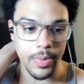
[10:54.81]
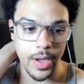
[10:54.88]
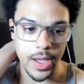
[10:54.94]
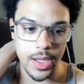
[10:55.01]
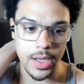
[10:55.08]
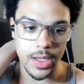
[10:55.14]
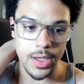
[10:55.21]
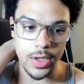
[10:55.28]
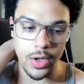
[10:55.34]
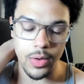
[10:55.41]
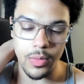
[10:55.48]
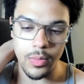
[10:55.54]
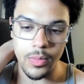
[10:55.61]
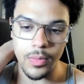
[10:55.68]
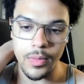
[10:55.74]
But, you
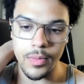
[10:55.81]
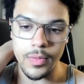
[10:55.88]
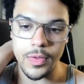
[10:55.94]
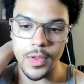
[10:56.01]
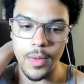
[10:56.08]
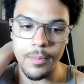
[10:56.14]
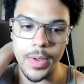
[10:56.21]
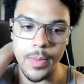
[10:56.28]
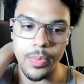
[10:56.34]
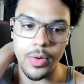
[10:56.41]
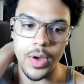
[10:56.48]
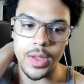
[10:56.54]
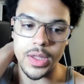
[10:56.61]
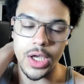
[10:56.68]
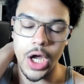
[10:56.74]
know, some people
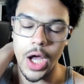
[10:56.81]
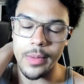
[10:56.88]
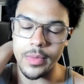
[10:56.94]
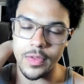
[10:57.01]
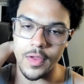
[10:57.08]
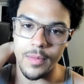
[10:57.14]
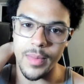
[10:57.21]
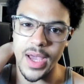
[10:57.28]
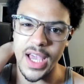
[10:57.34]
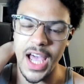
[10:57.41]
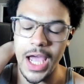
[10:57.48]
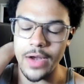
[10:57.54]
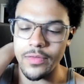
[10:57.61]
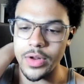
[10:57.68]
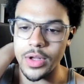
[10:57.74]
in the comments of my
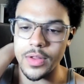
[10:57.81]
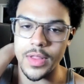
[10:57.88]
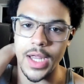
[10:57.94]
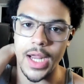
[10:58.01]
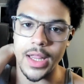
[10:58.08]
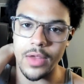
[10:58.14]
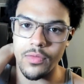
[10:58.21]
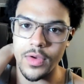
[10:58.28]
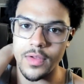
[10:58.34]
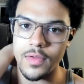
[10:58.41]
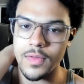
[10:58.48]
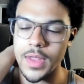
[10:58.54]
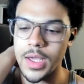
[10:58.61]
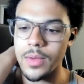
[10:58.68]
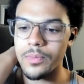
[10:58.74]
guide video that I did
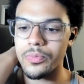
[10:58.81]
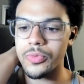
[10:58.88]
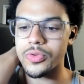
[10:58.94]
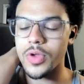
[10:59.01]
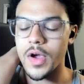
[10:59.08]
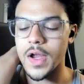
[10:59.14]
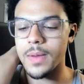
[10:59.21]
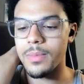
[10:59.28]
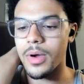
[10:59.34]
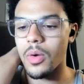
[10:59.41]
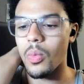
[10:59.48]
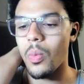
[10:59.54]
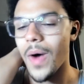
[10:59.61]
recently were talking about